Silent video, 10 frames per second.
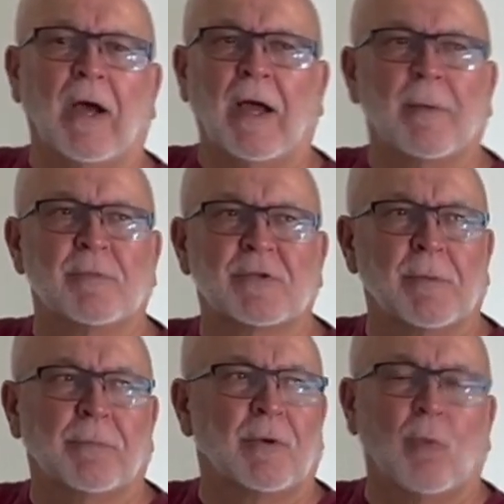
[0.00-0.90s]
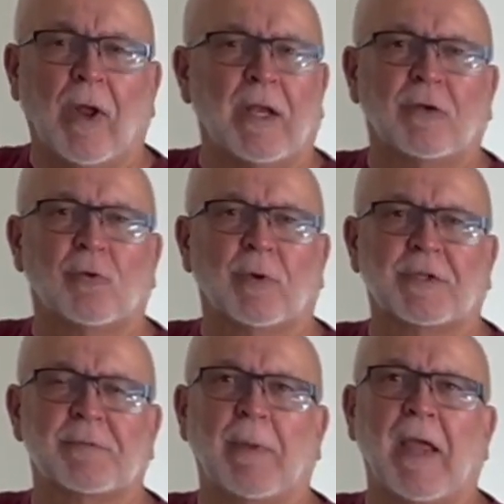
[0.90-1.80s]
I'm simply ready to
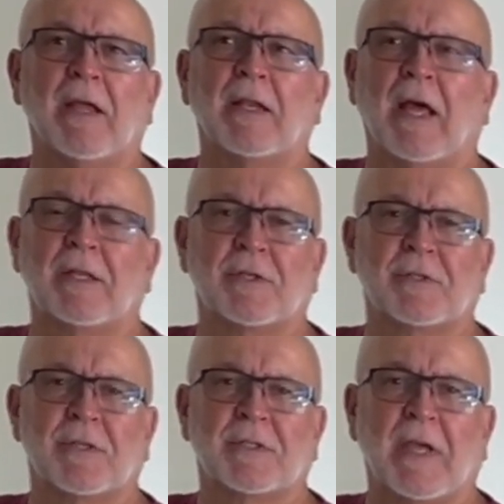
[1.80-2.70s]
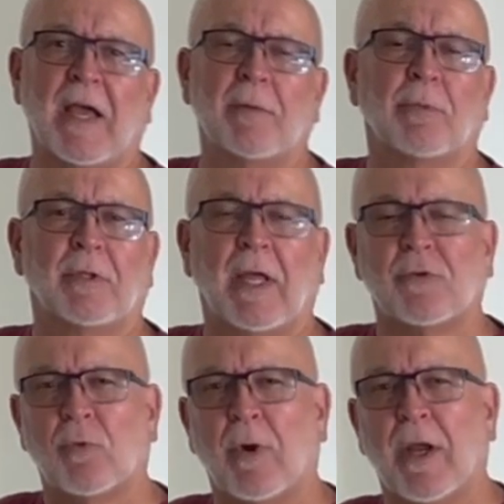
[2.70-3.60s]
expand on this design, but
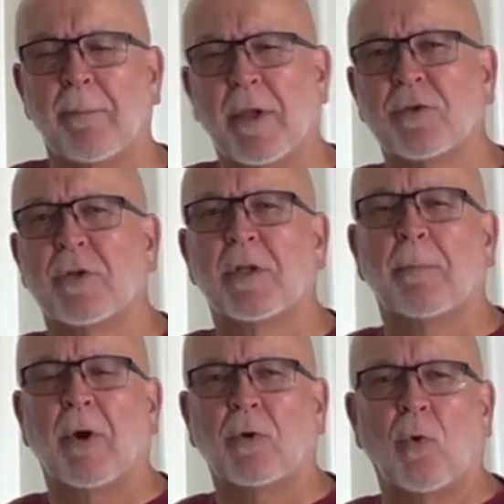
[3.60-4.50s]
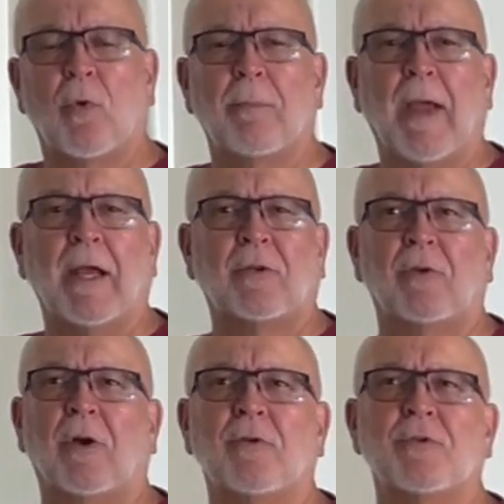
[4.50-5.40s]
that's where I mentioned about going back
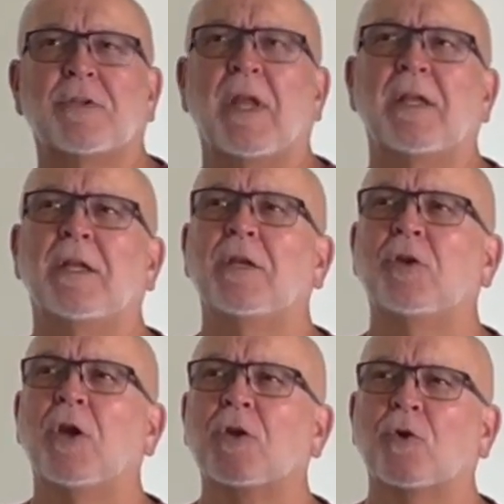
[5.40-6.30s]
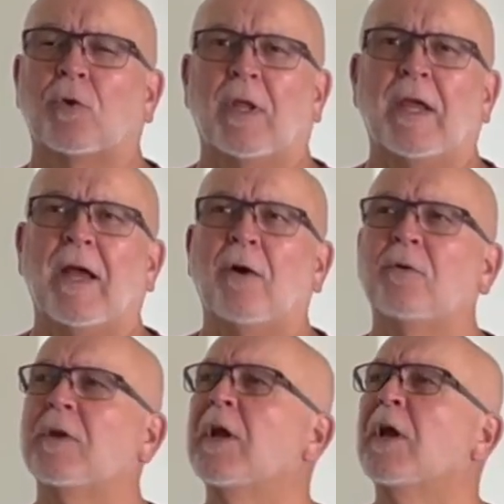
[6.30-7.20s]
to understanding your layout,